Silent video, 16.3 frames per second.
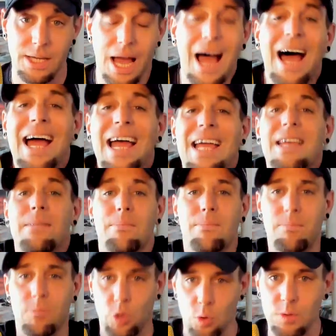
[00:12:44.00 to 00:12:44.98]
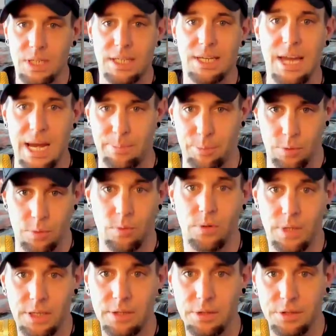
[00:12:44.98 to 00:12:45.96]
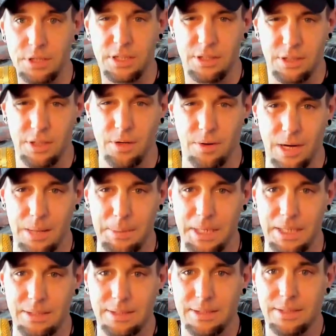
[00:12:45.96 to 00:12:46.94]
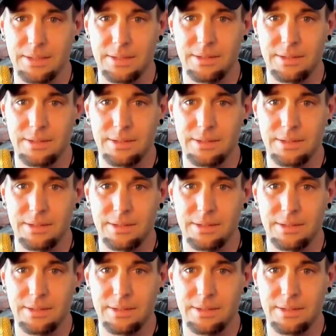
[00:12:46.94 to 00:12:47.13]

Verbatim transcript: I'm using Capricorn energy. You know what I mean?